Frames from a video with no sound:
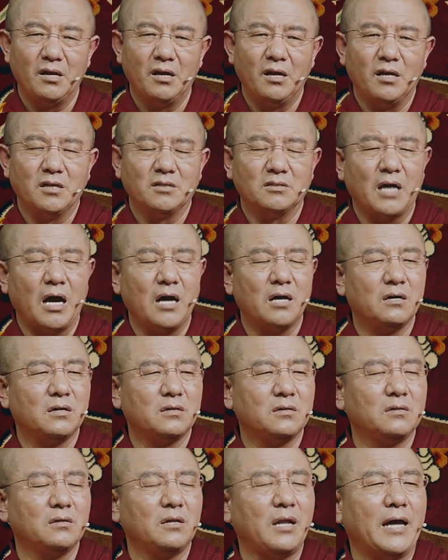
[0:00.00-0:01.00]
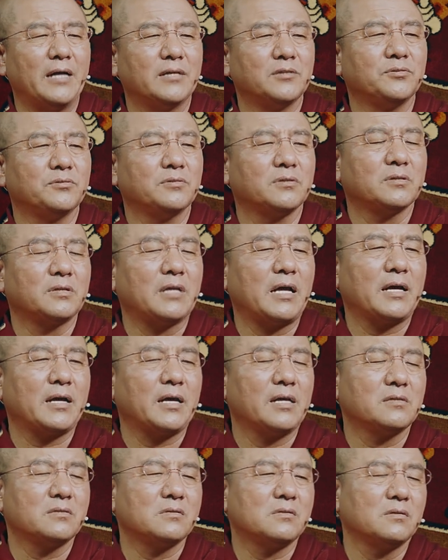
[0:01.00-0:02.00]
Majority of
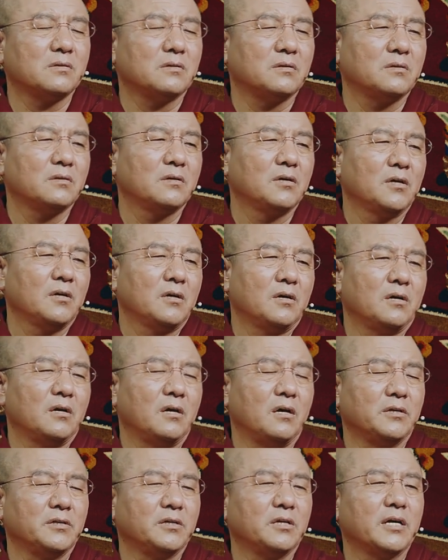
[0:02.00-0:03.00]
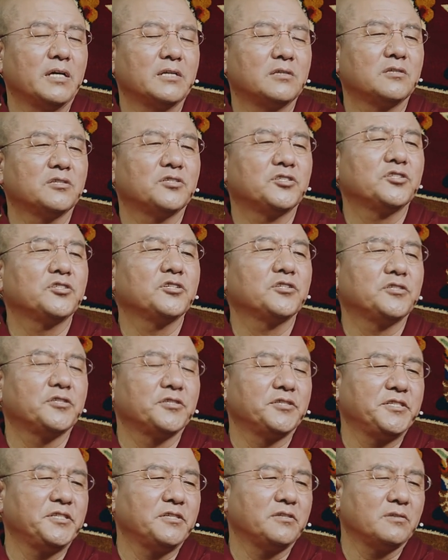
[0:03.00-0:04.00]
people from um,
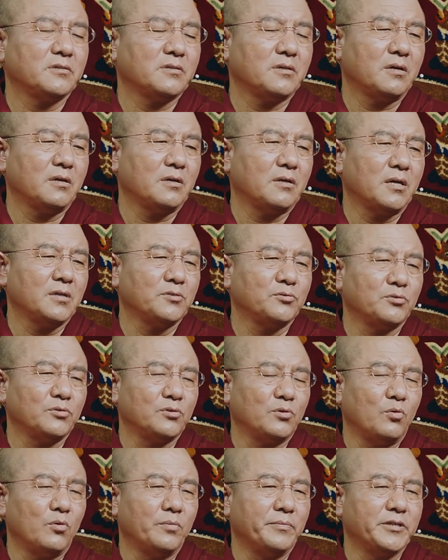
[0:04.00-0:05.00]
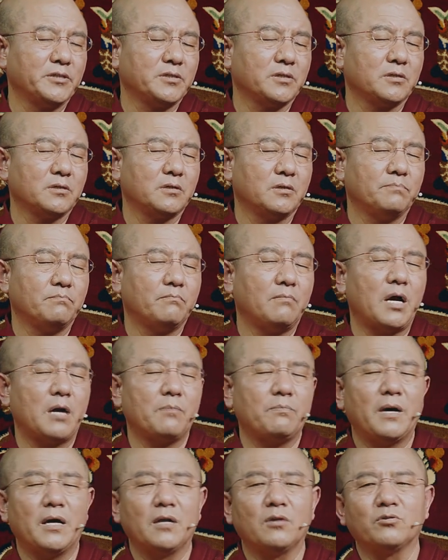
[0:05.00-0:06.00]
this school would consider that.
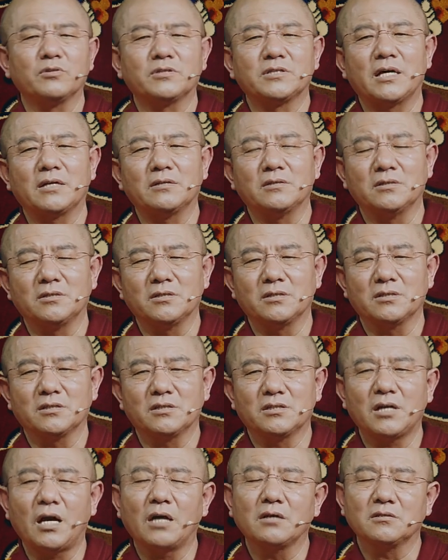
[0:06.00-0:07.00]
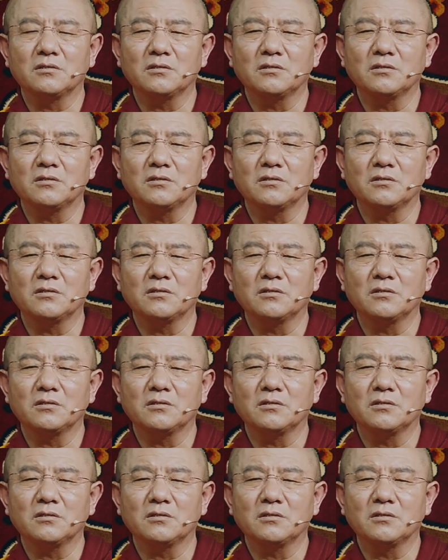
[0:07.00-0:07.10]
Around